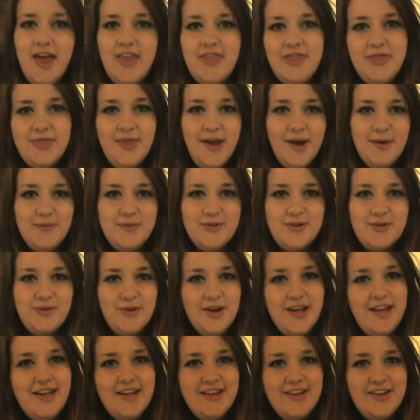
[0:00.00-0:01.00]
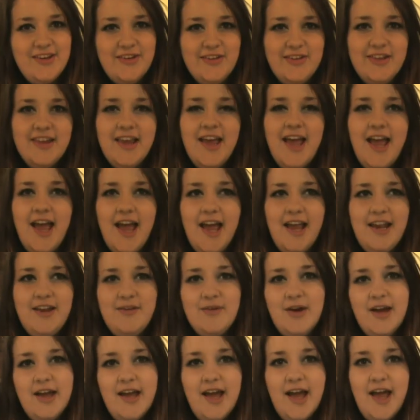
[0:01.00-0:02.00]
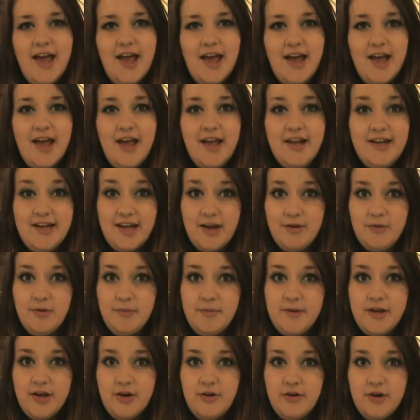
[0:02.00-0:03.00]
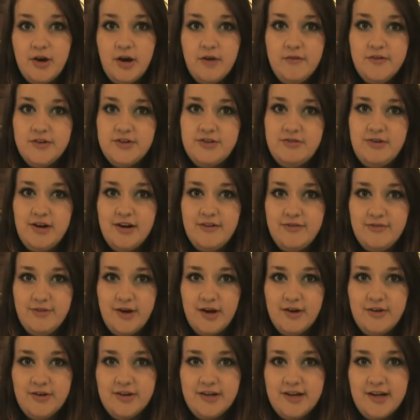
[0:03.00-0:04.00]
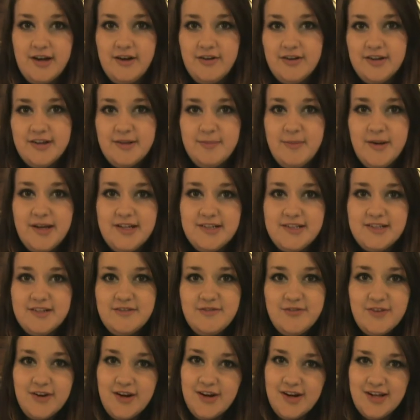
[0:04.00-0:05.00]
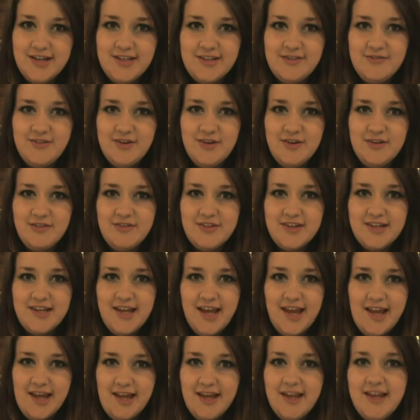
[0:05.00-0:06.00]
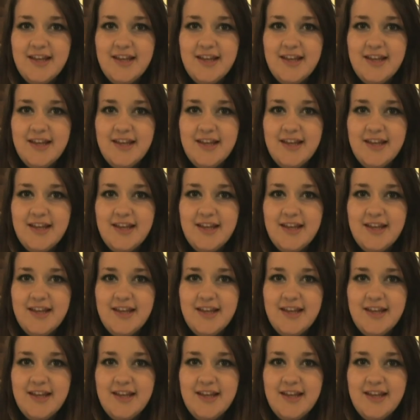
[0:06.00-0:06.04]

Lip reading: That was great news. Anyway, now we'll be going over to our foreign correspondent for our interview of the day.